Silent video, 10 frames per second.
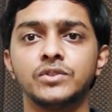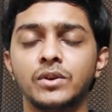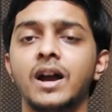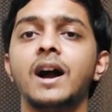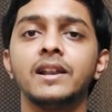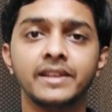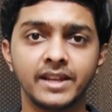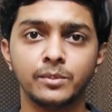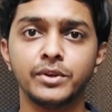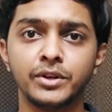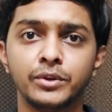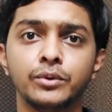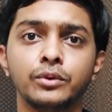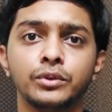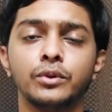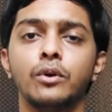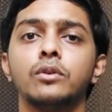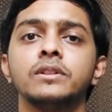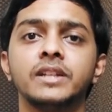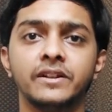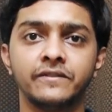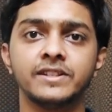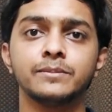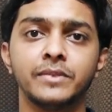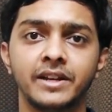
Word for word: So I highly recommend you to go through all the reference